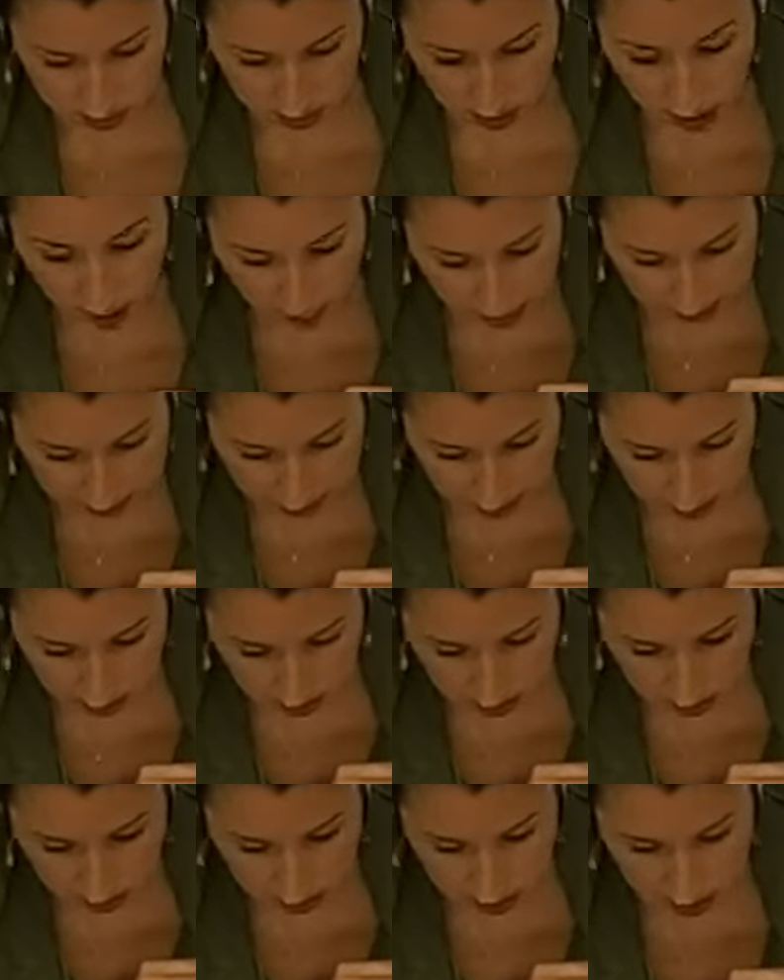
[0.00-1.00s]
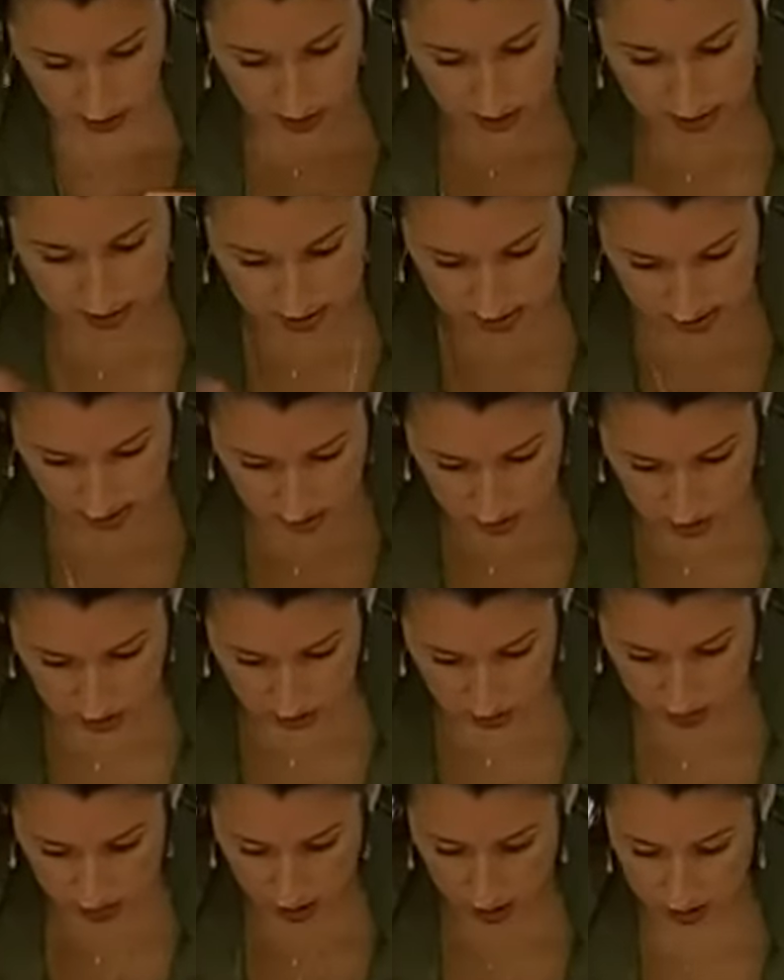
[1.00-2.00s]
however,
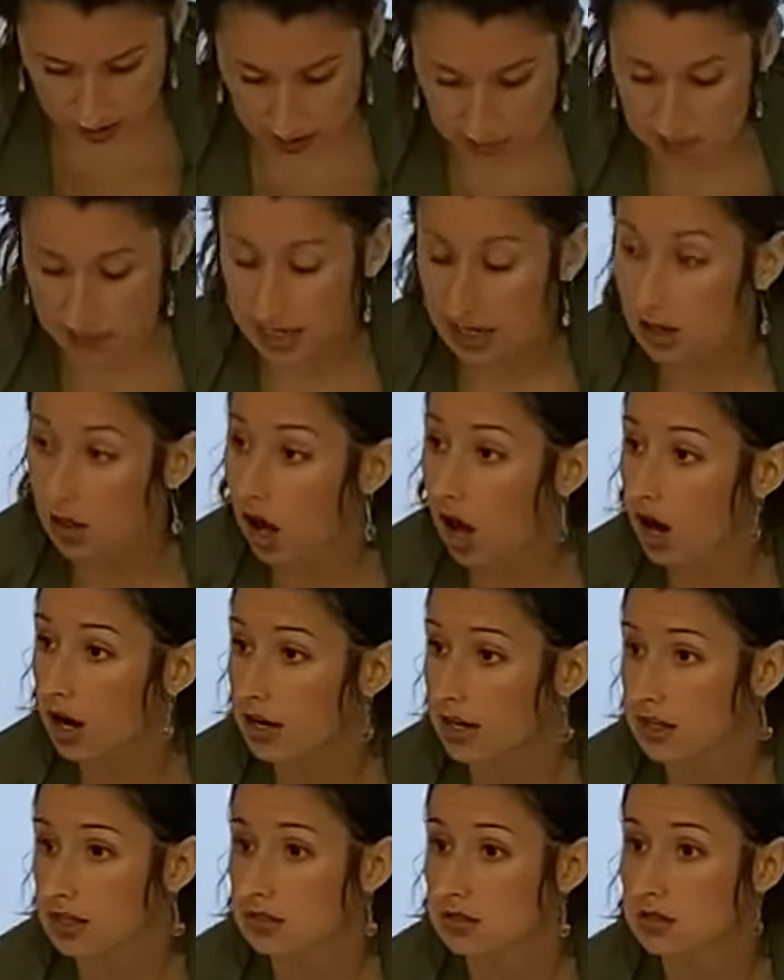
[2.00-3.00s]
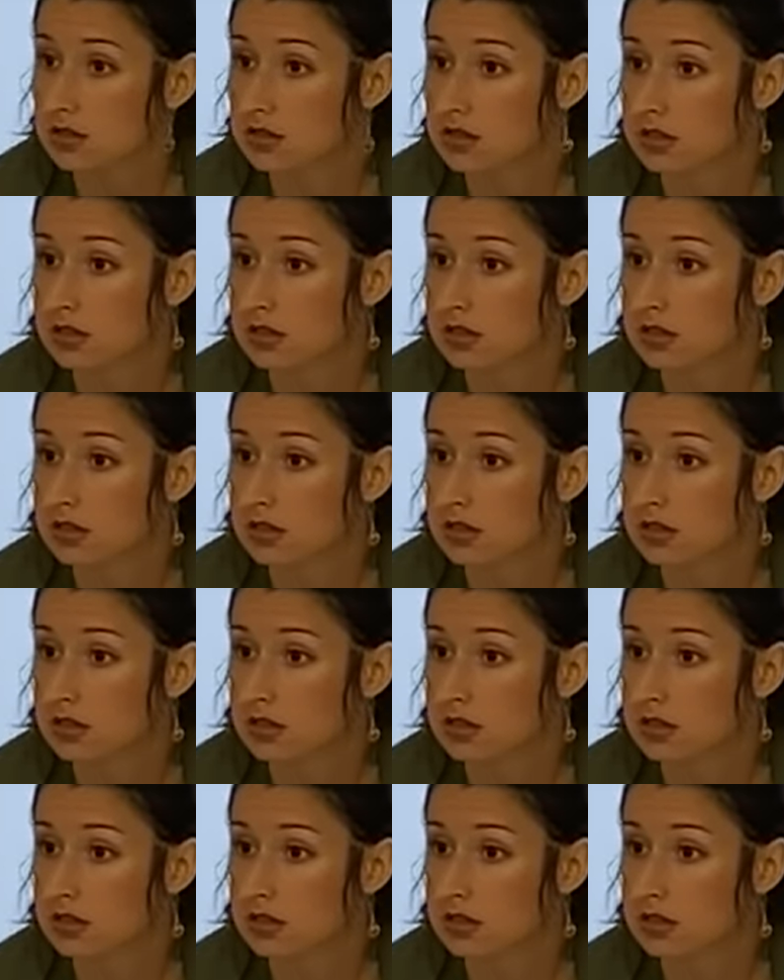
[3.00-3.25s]
centers on a male artist.